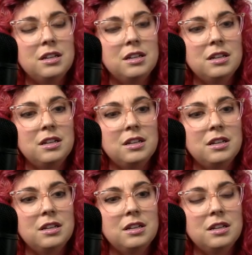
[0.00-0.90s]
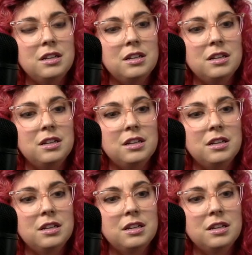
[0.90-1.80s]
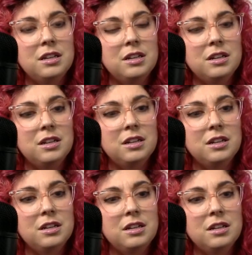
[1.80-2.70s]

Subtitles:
(not speaking)